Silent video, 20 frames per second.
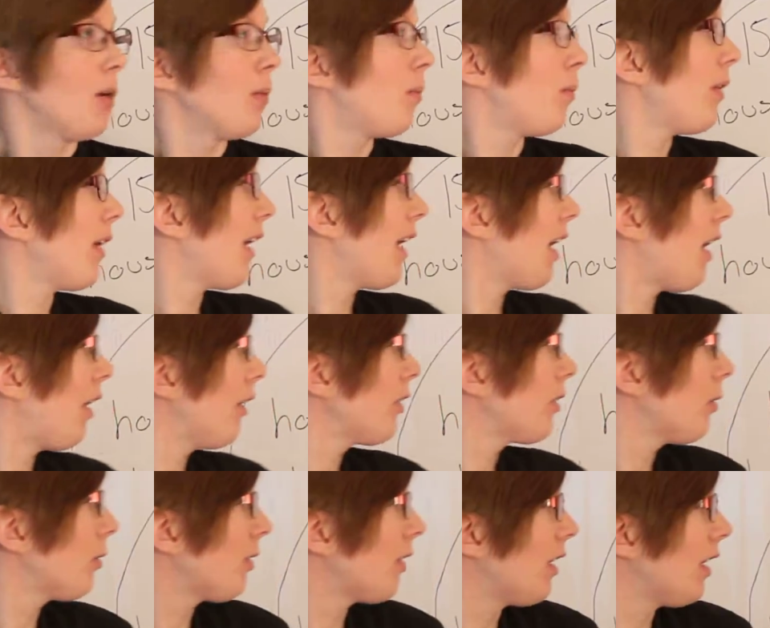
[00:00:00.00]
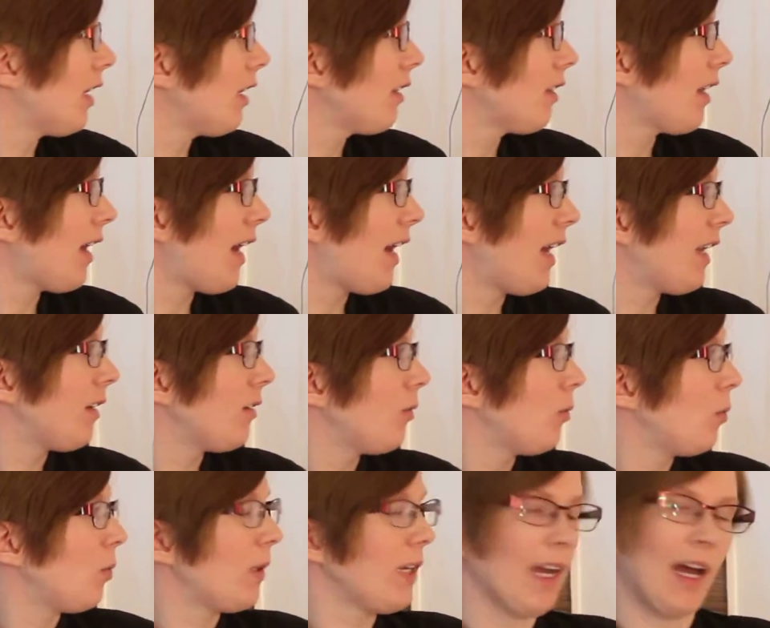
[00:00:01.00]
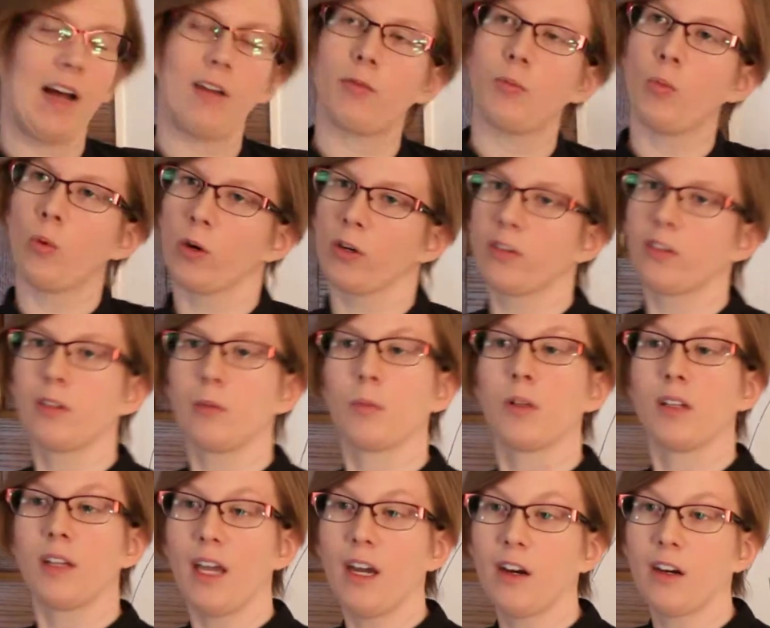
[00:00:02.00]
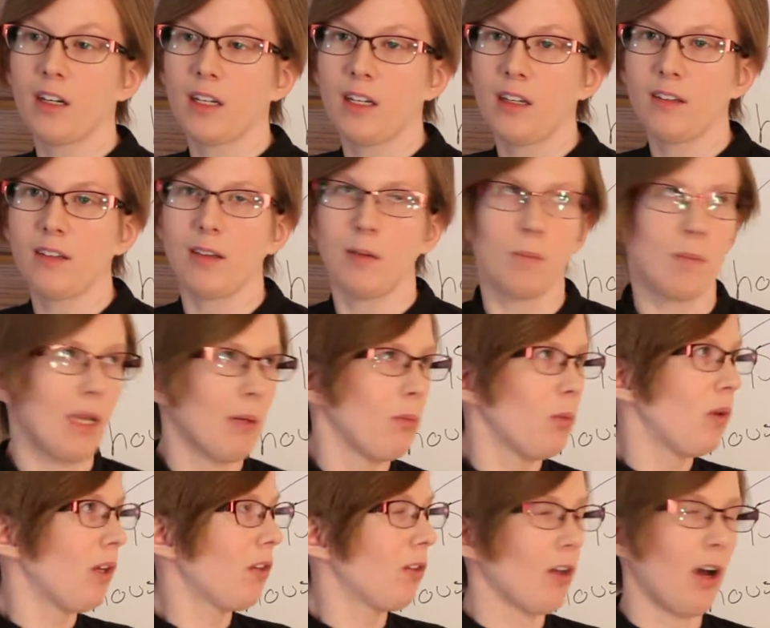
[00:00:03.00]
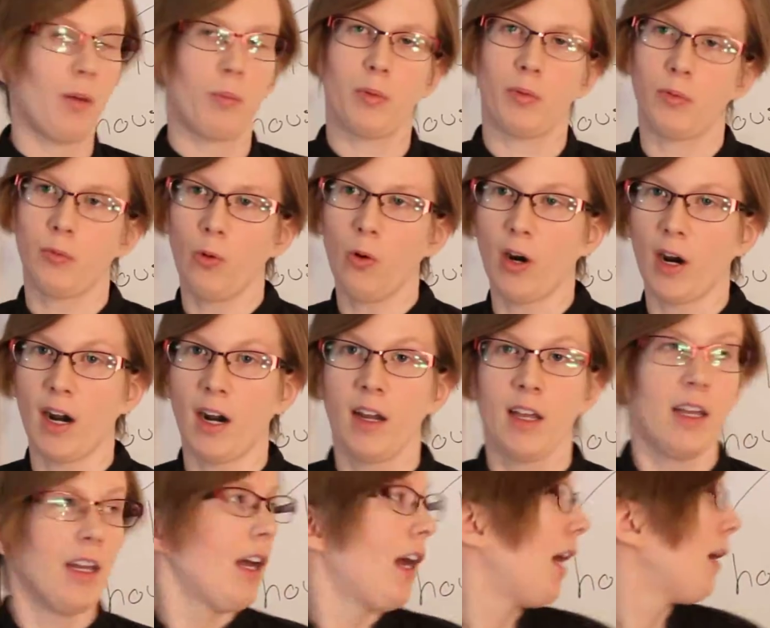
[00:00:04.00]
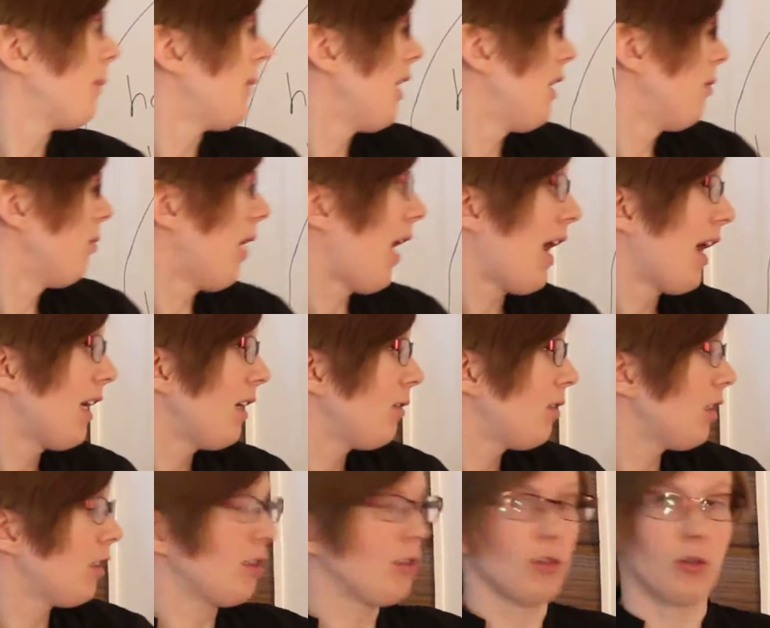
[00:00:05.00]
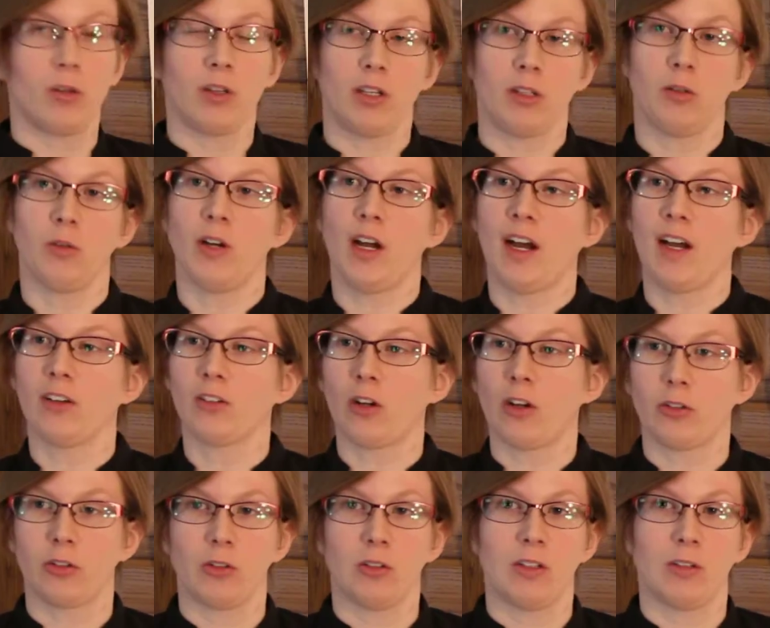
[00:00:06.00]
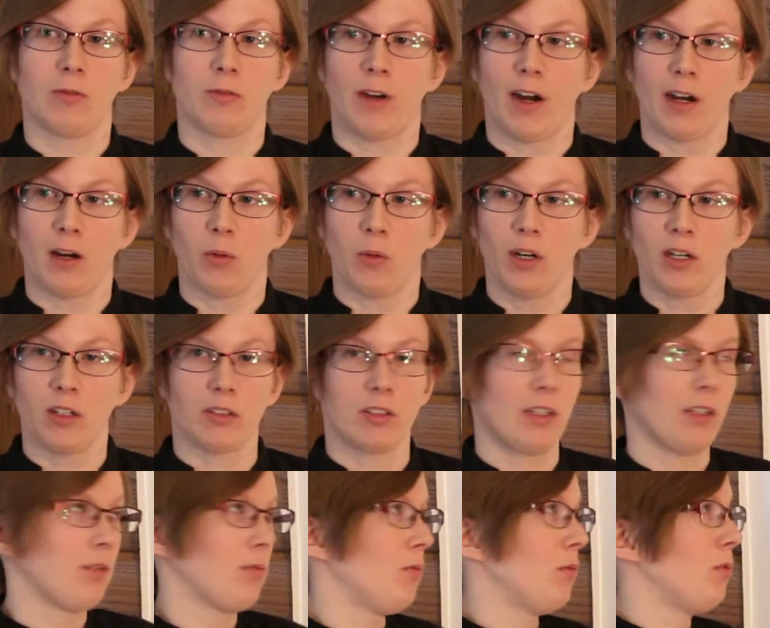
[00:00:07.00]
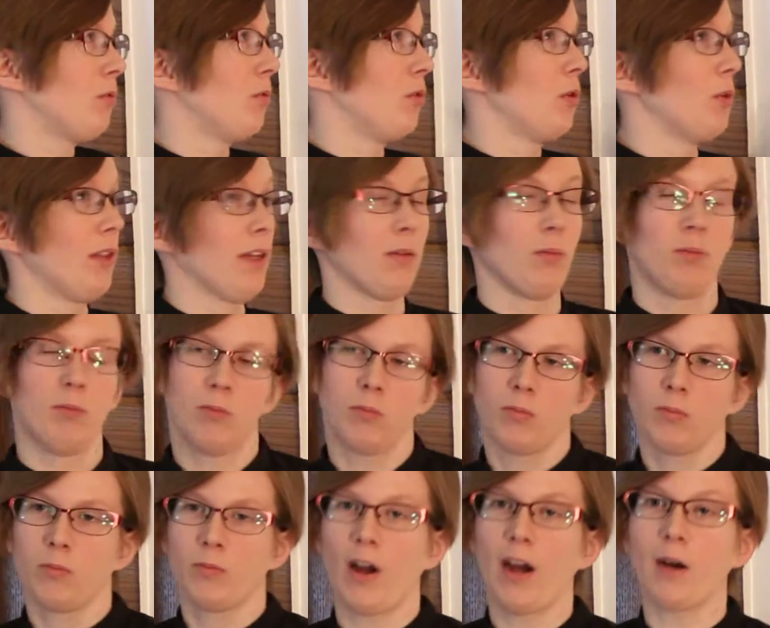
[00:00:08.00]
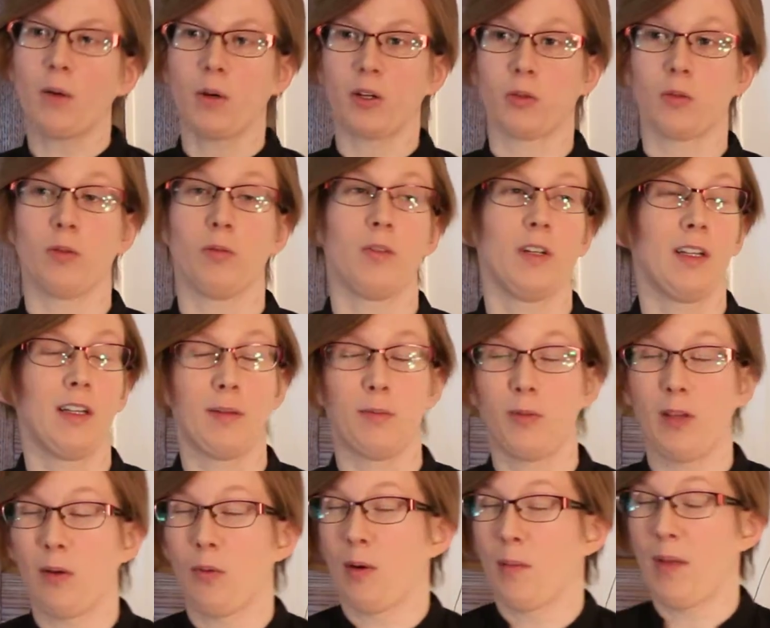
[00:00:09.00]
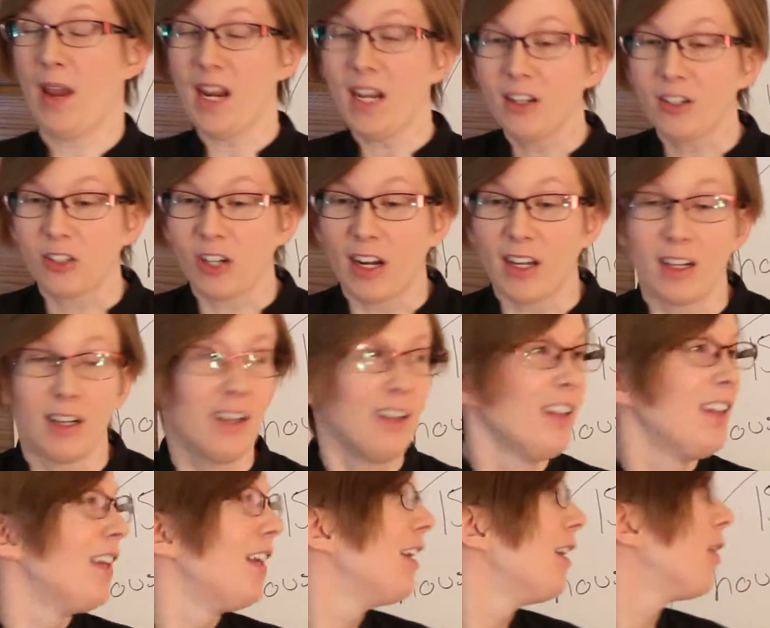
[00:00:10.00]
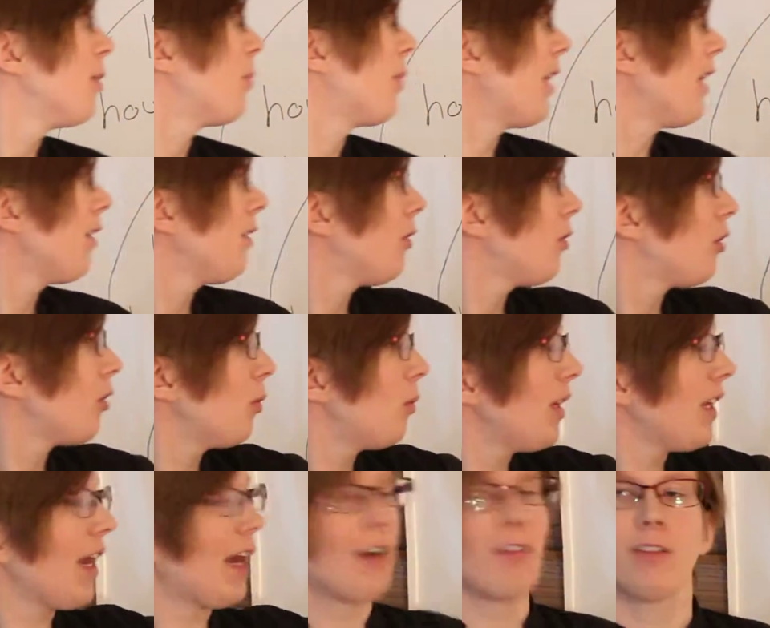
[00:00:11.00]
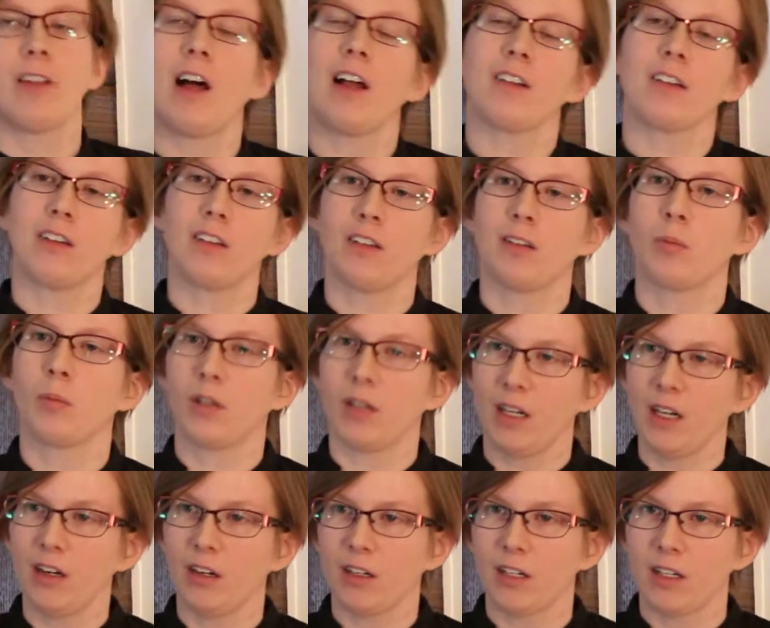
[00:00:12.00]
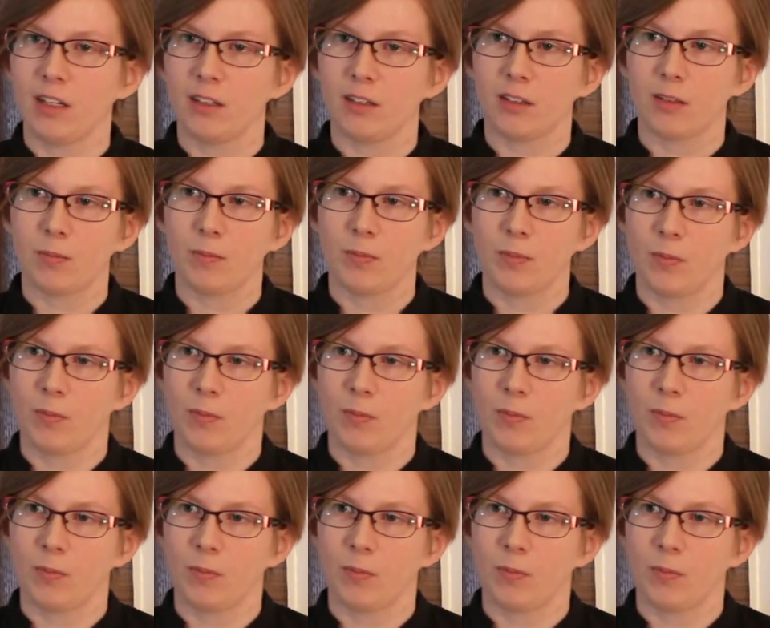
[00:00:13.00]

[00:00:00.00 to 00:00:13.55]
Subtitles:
But I also think that we have more similarities than maybe we thought before. I mean, I didn't know that you guys also did fireworks. I knew that fireworks were they were made in China. So we have lots of similarities.